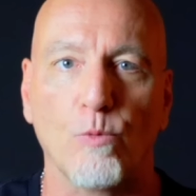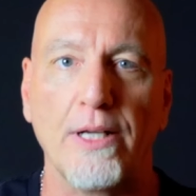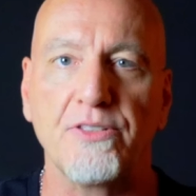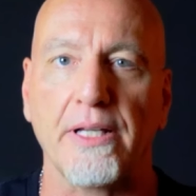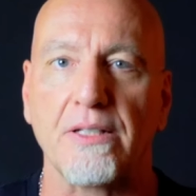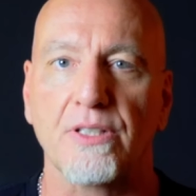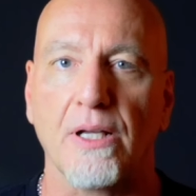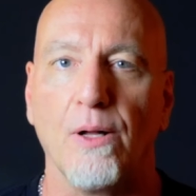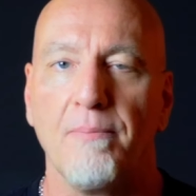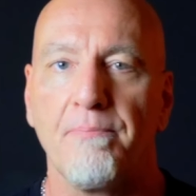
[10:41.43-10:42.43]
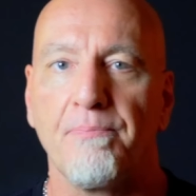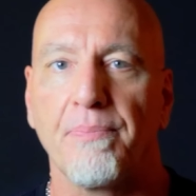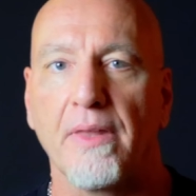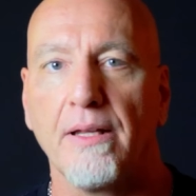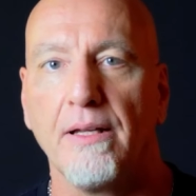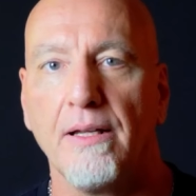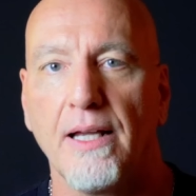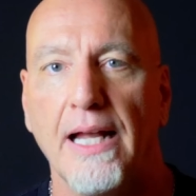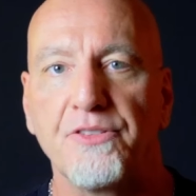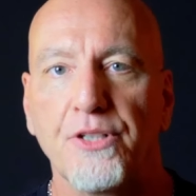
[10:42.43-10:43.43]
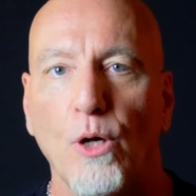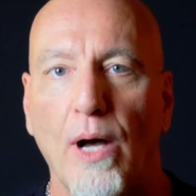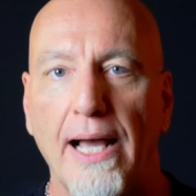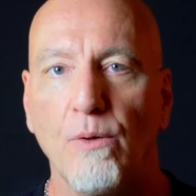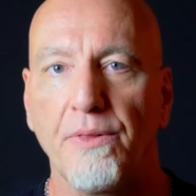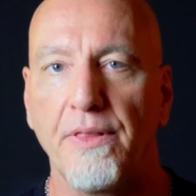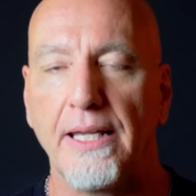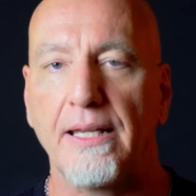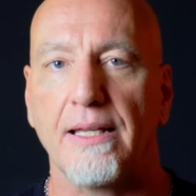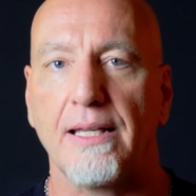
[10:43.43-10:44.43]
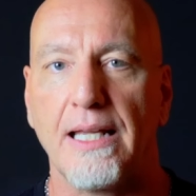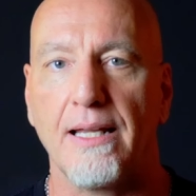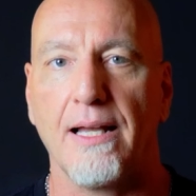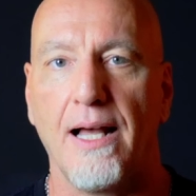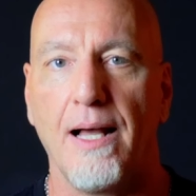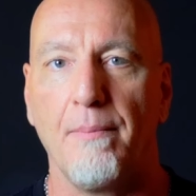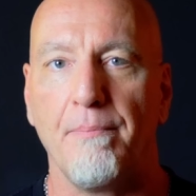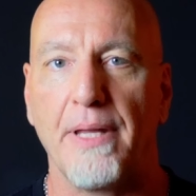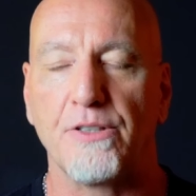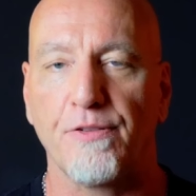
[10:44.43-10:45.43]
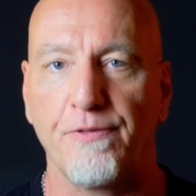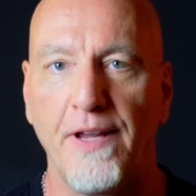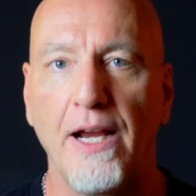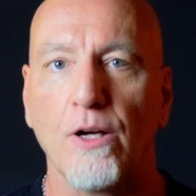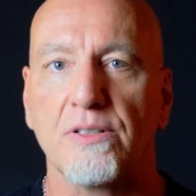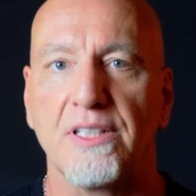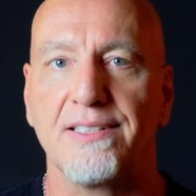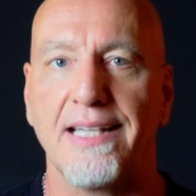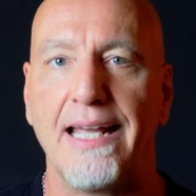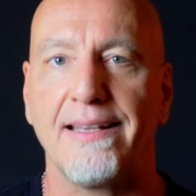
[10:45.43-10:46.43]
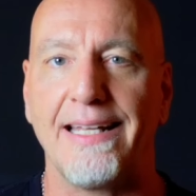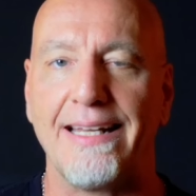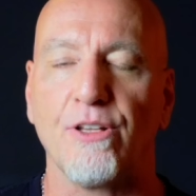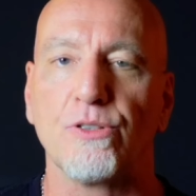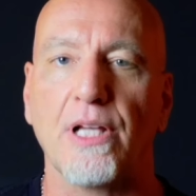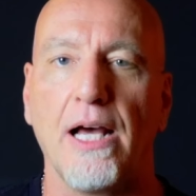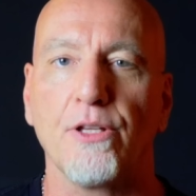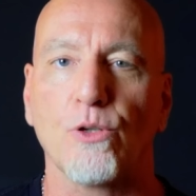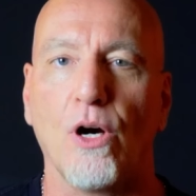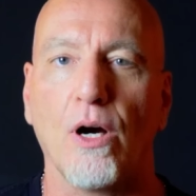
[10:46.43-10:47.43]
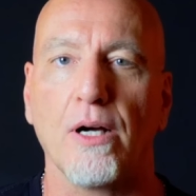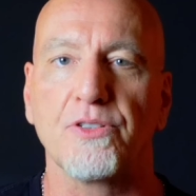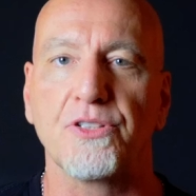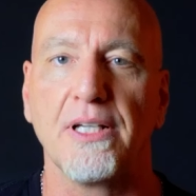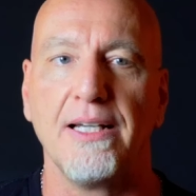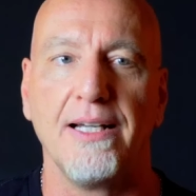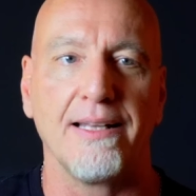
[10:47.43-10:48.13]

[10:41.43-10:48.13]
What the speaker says: wrestling skill. And so I don't think it's fair to say that in those other arts,